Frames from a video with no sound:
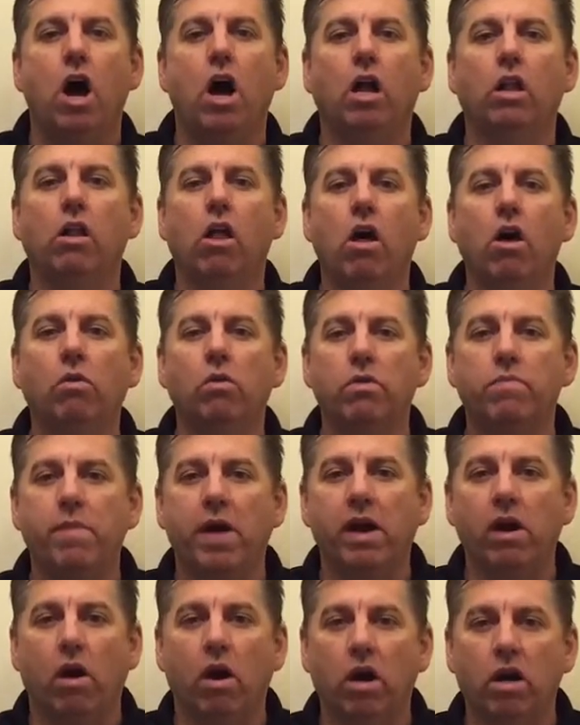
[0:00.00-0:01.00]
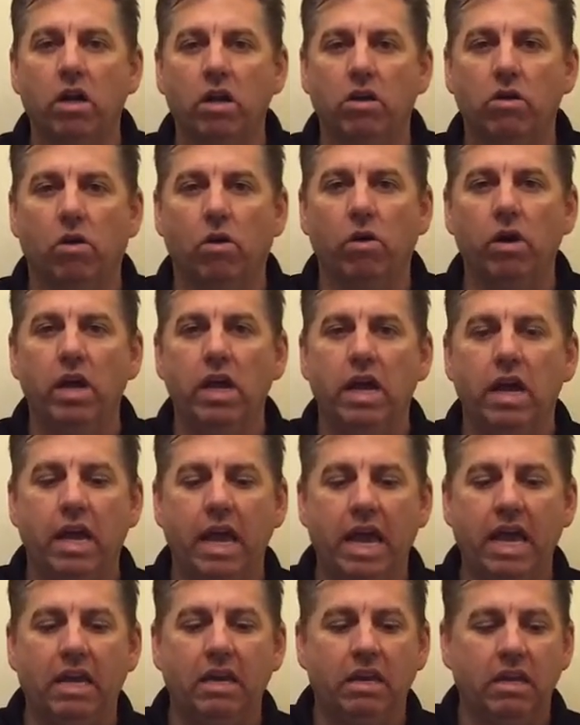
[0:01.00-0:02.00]
along with my article
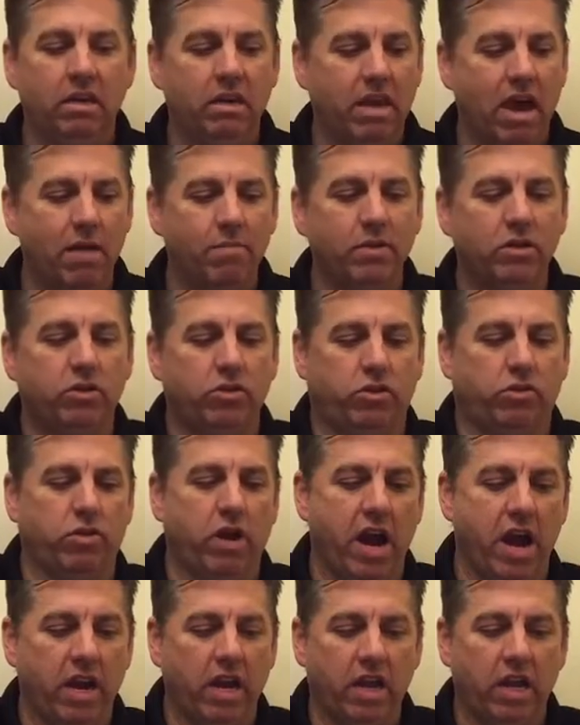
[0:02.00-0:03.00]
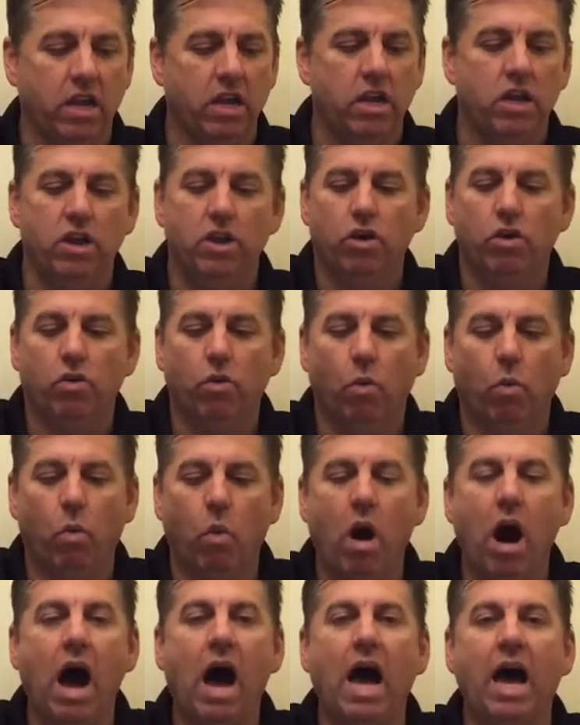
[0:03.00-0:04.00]
in demonstrating
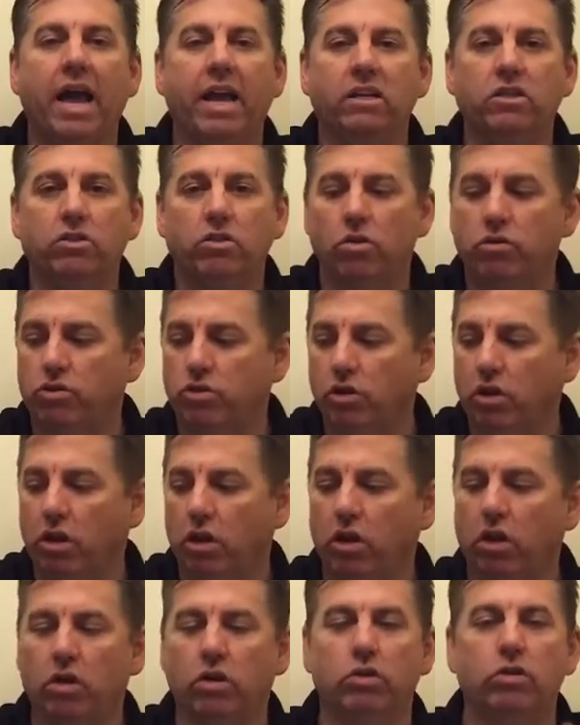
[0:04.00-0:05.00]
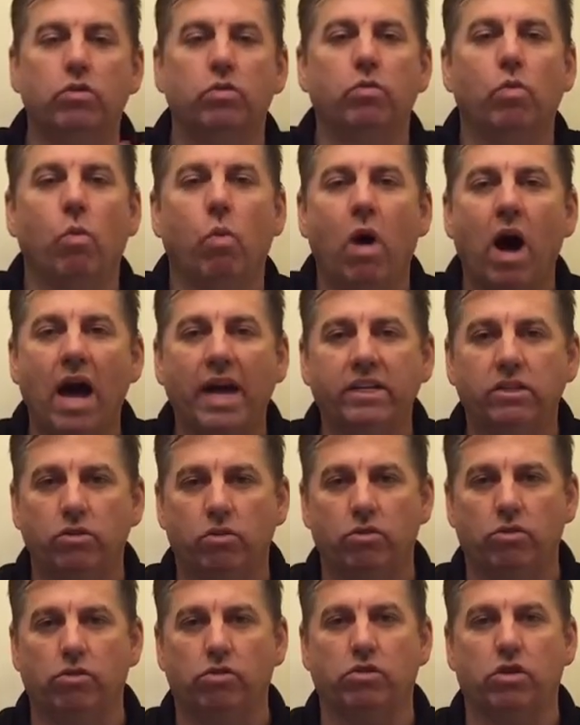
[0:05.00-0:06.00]
why Social
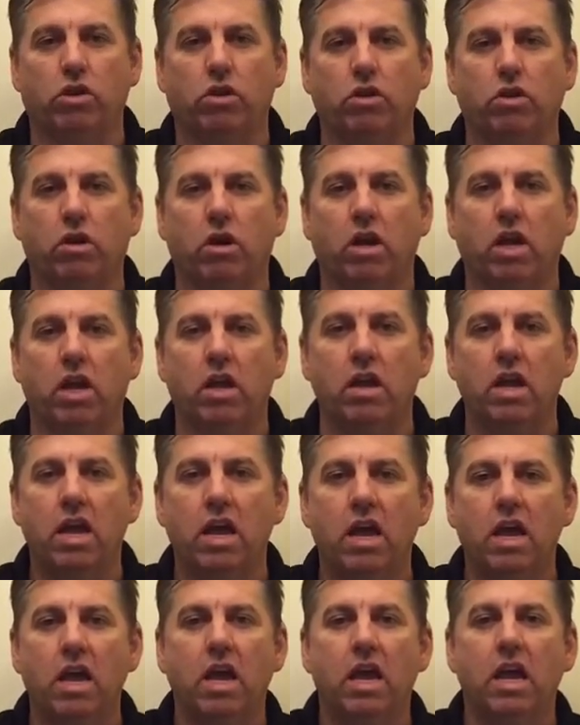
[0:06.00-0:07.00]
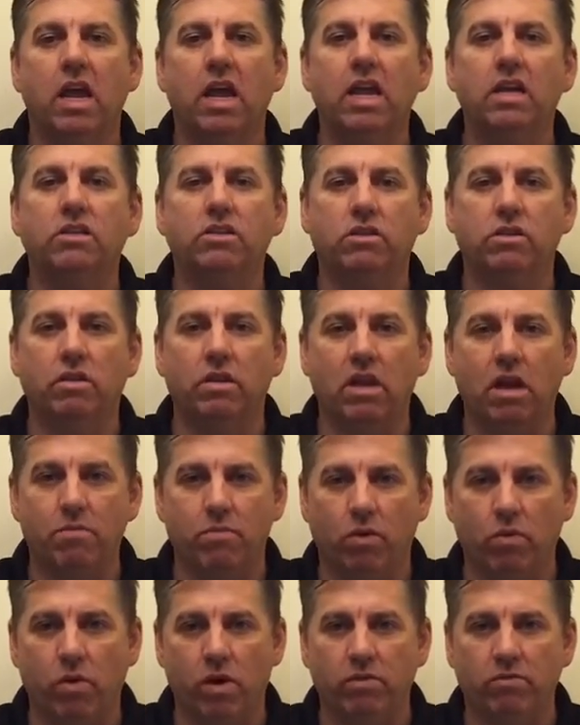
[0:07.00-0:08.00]
Security is the
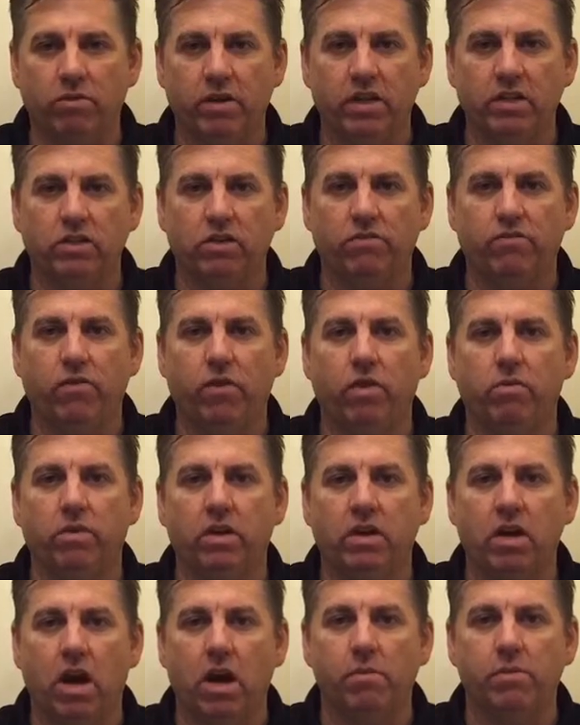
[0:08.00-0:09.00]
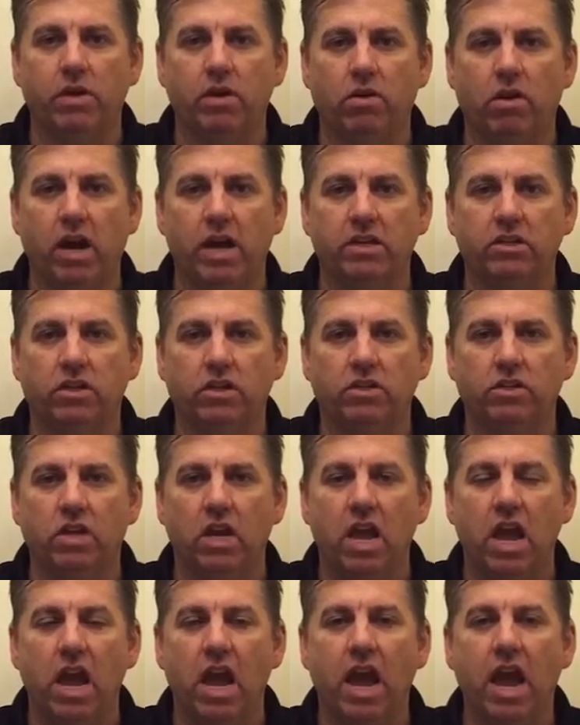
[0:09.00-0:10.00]
number one reason for the retirement
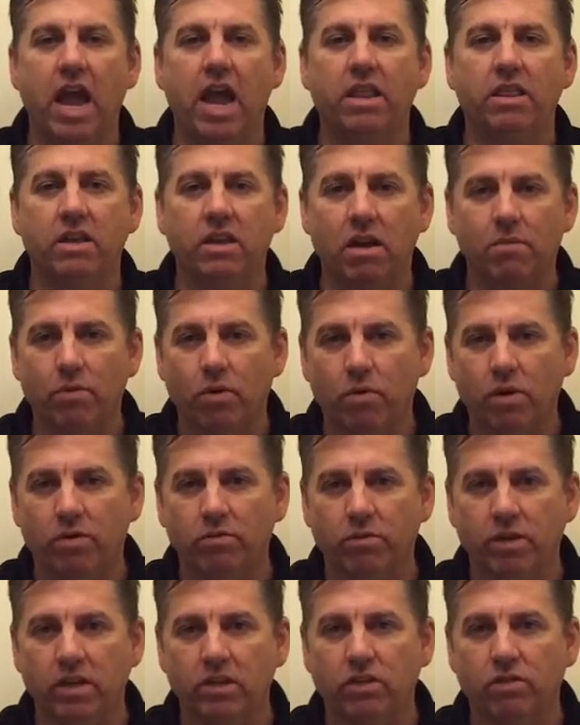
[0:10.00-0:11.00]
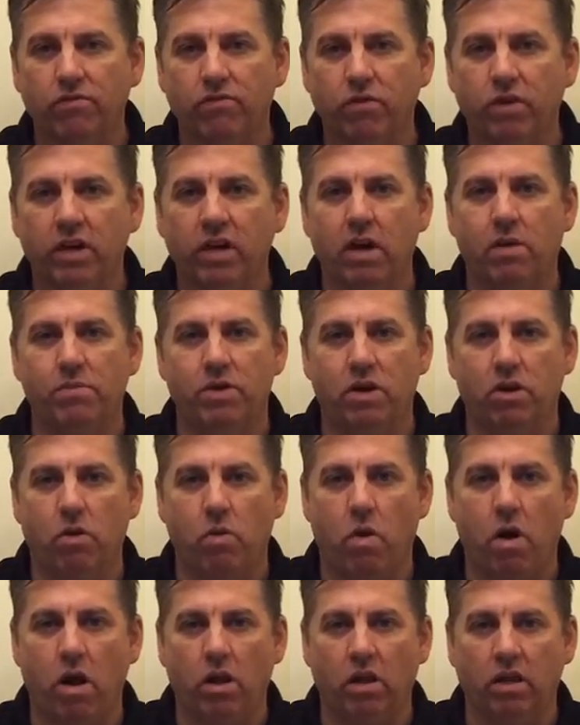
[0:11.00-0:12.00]
crisis and the number one reason for income
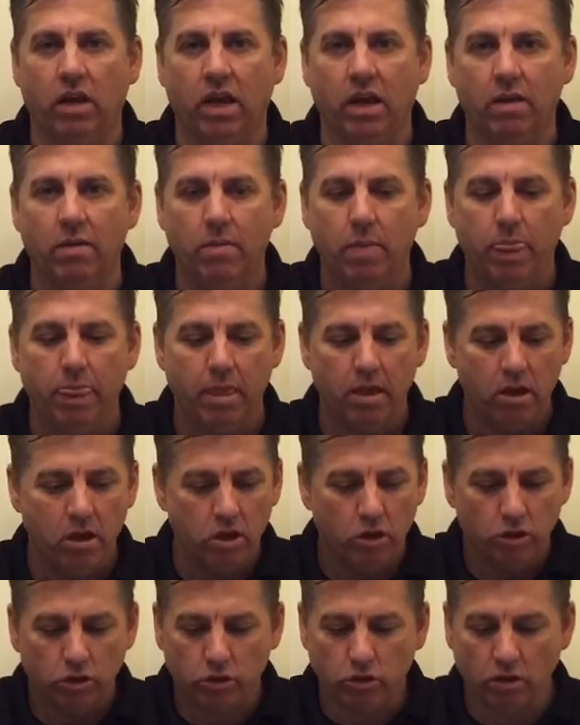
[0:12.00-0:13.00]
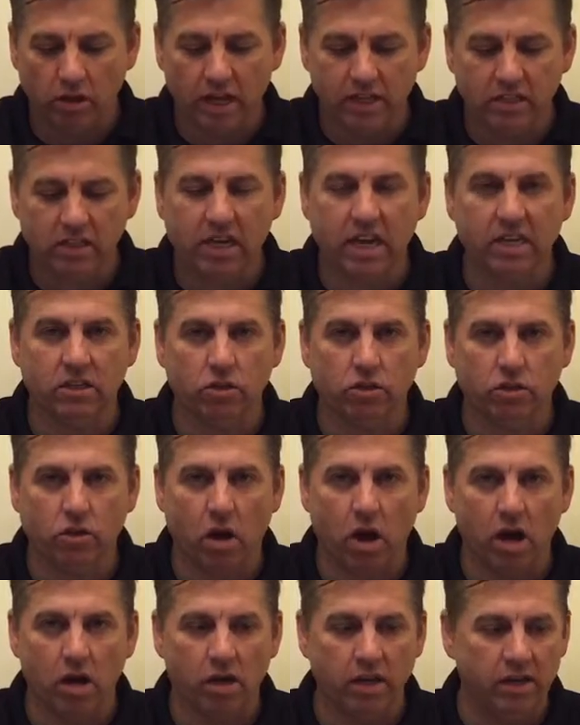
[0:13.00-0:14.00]
inequality. So let's get
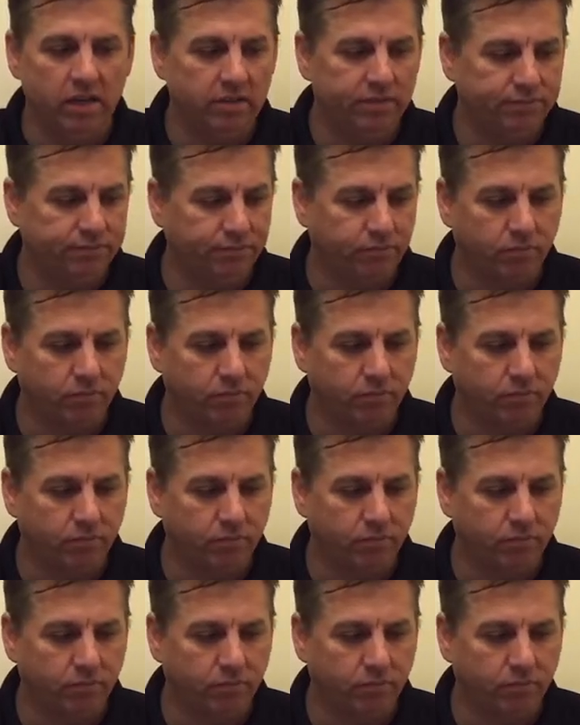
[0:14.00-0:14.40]
started.